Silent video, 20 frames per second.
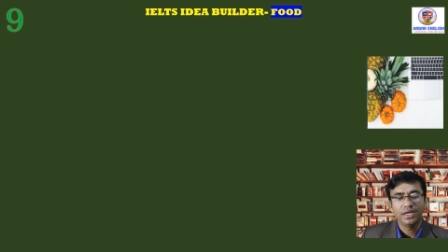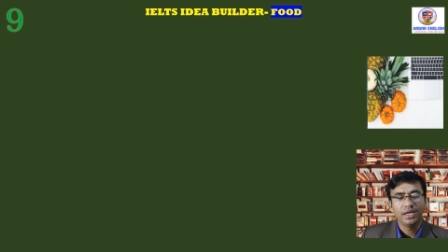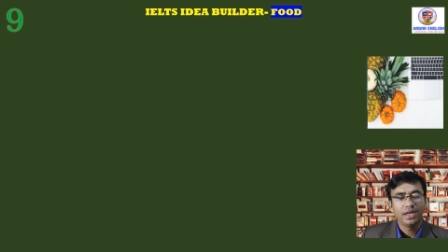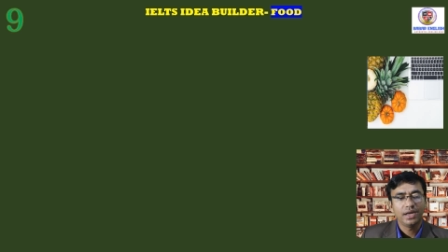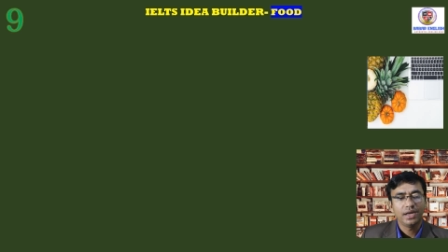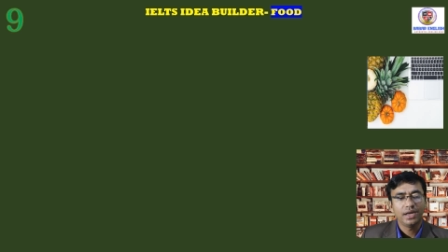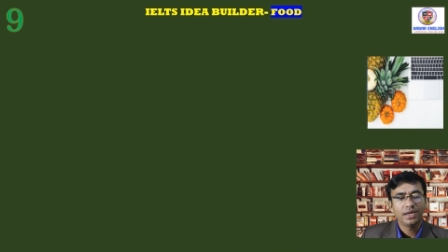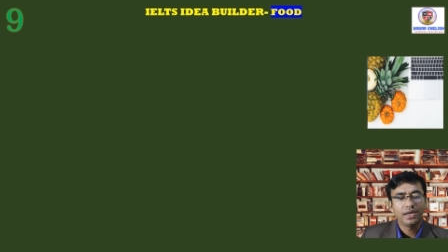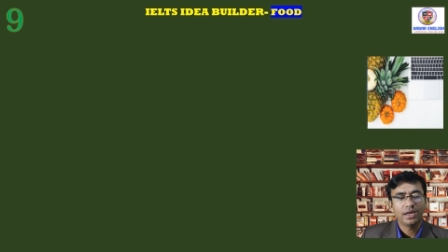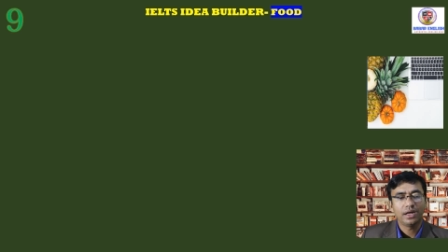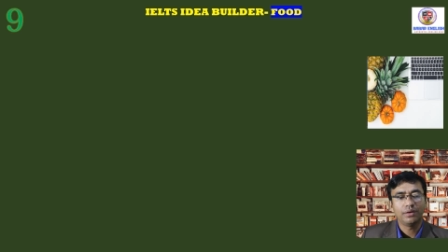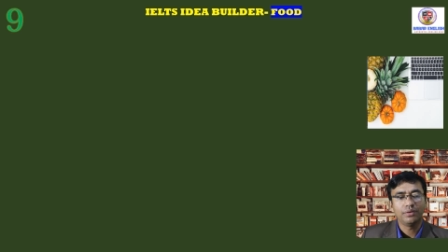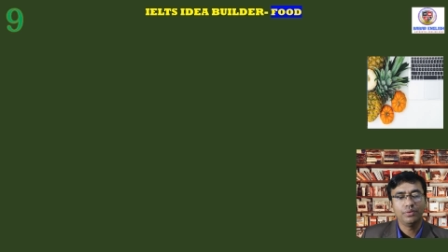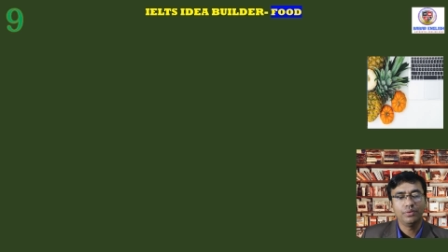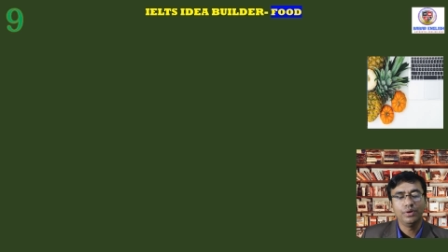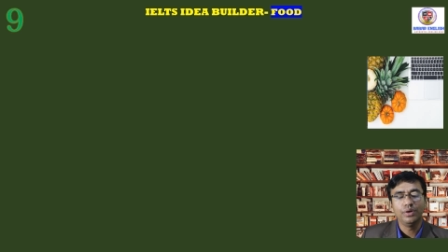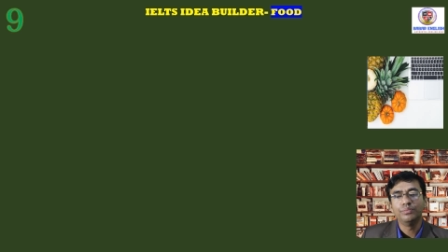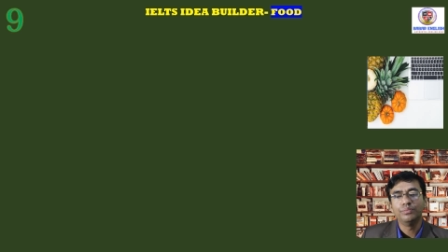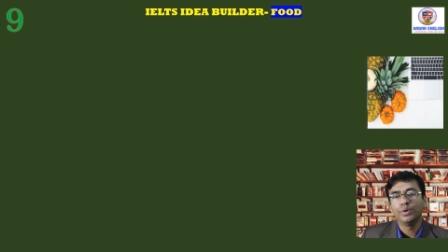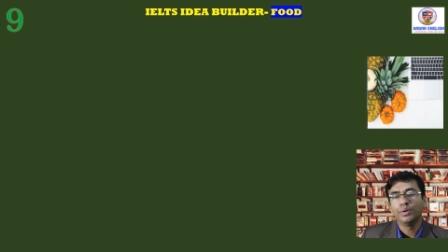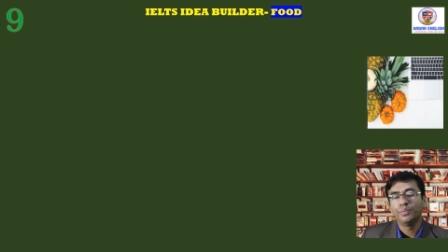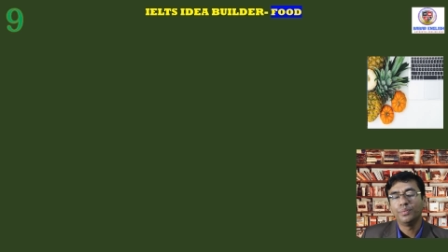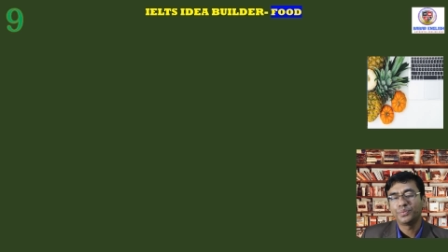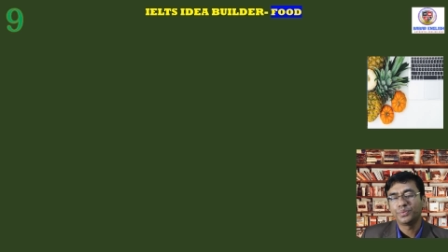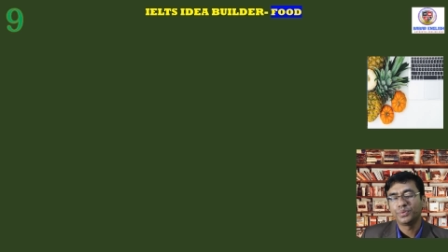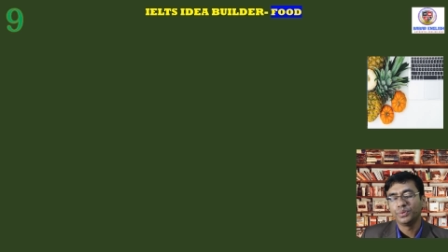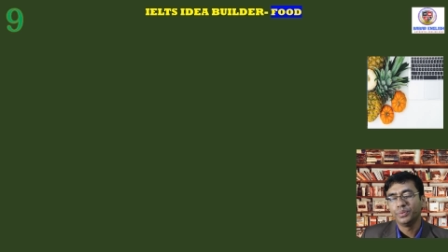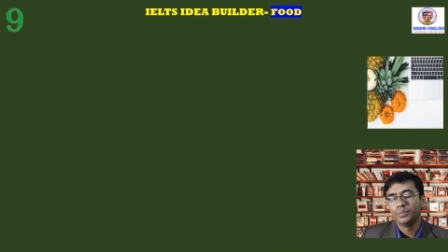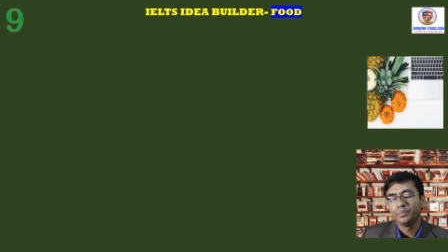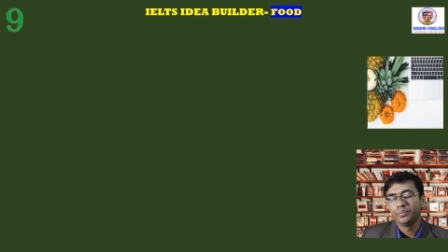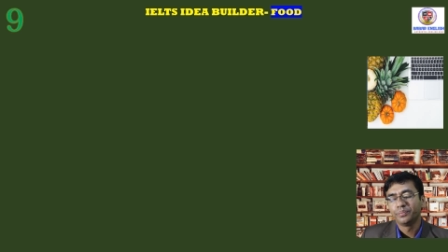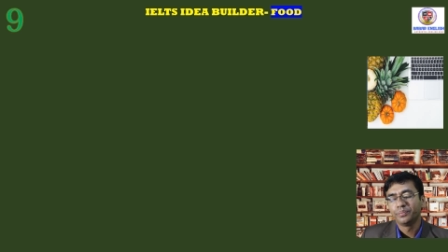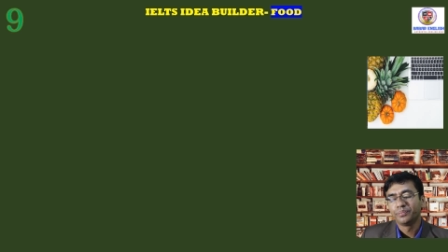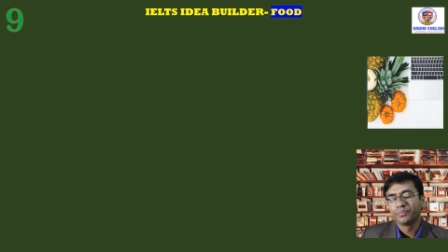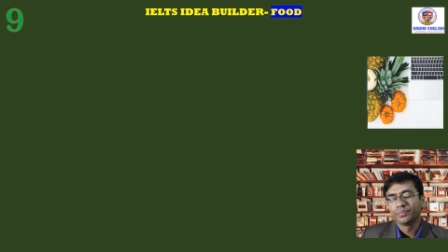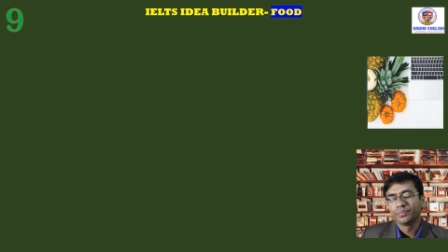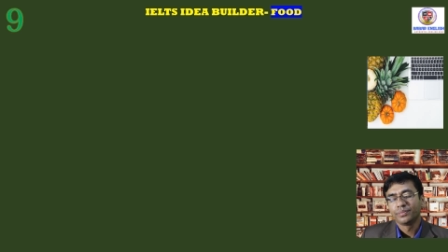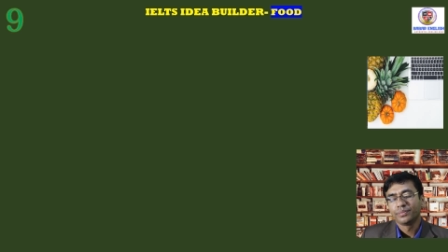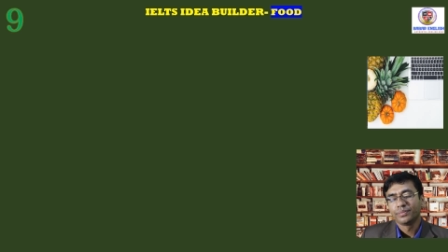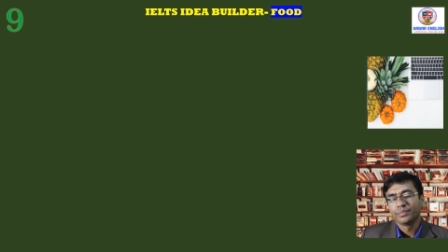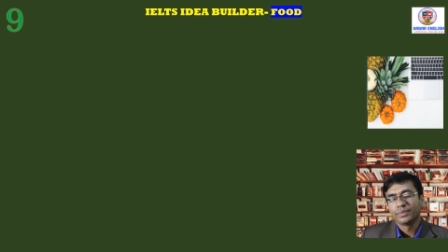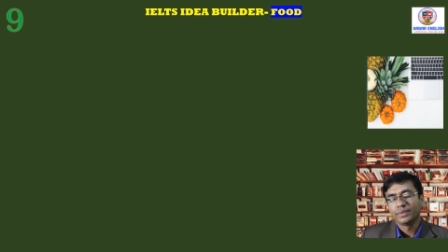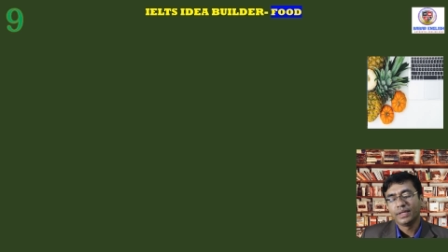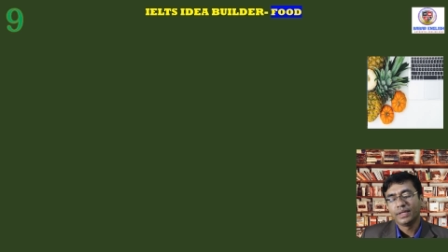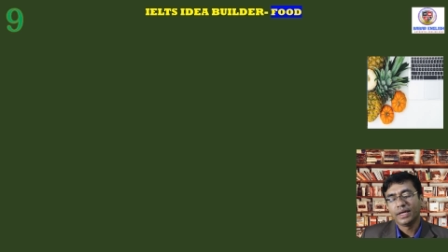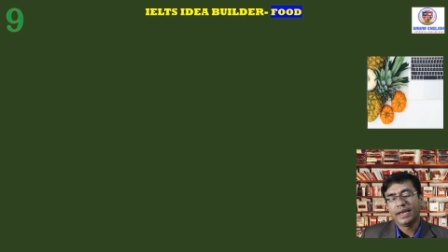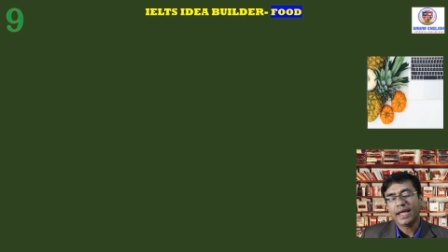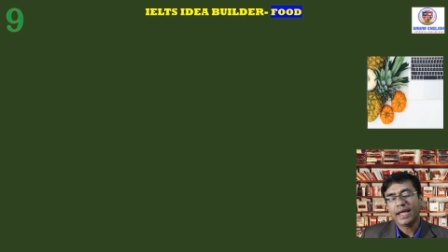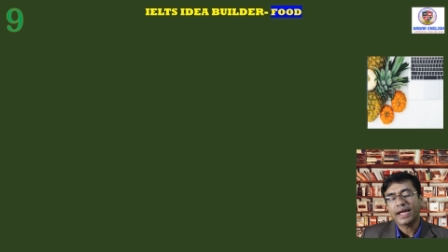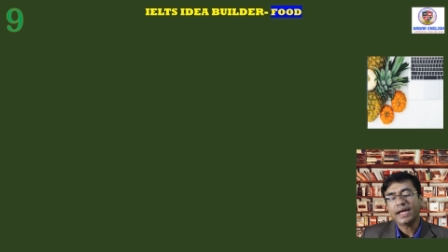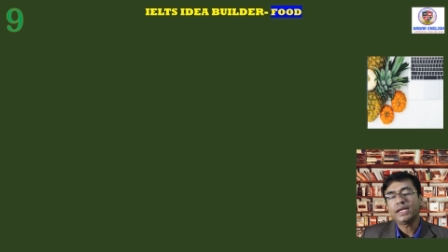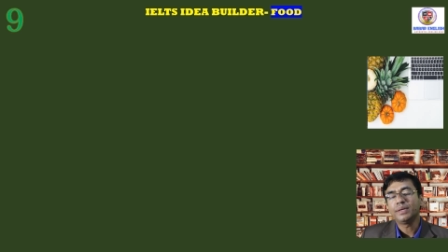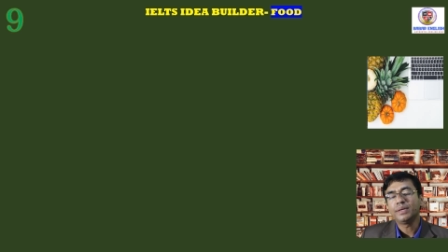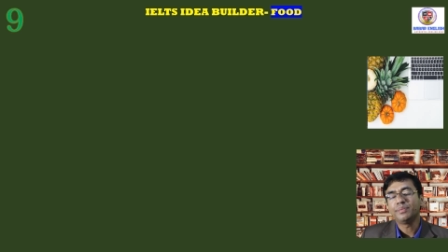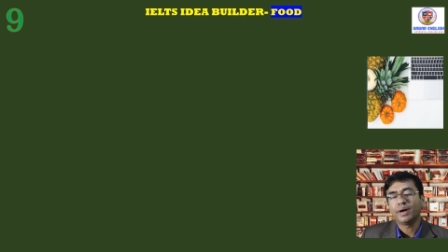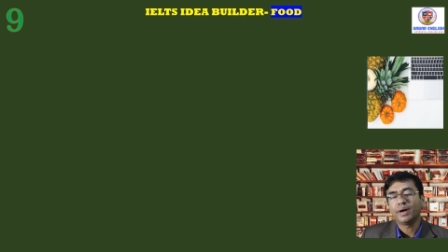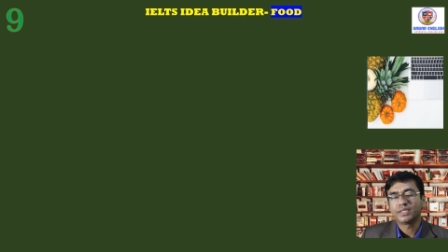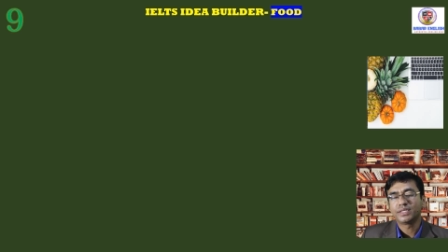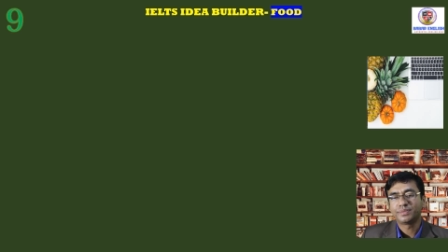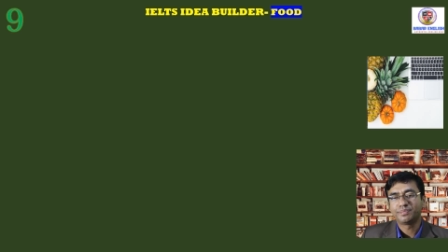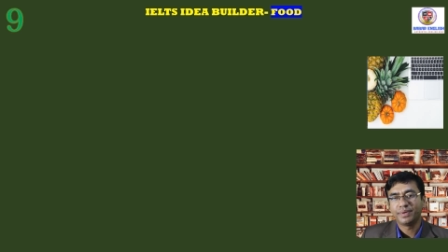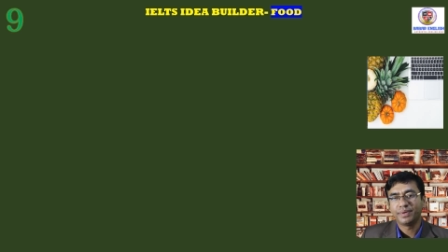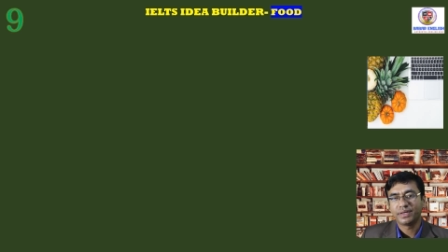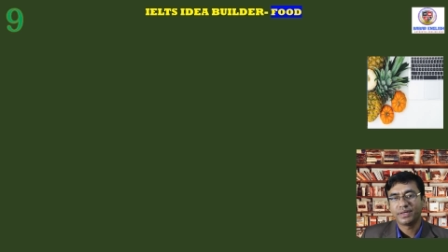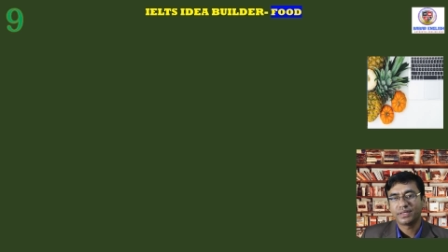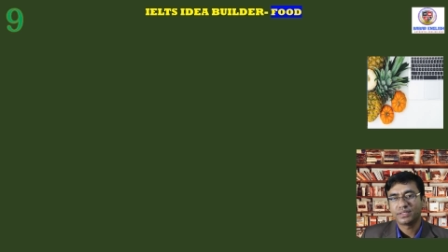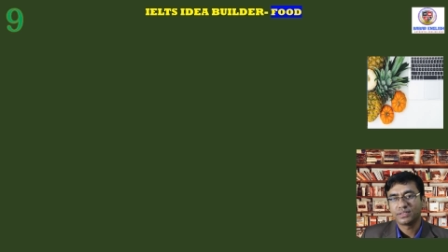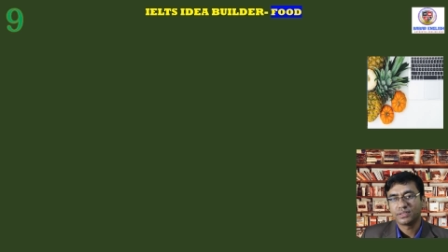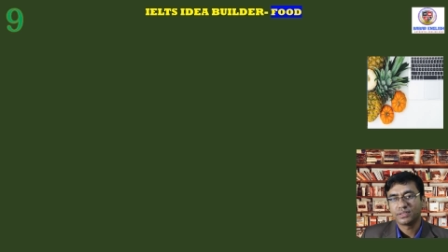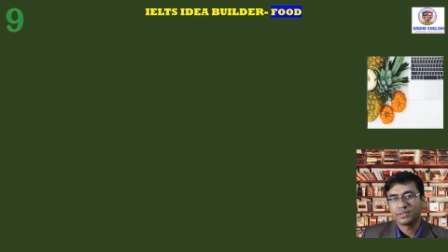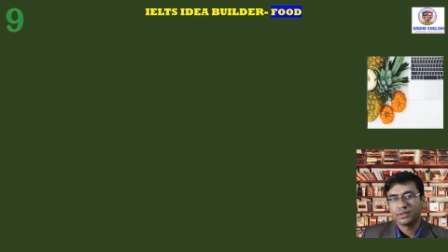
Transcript: Now we will move to the negative aspects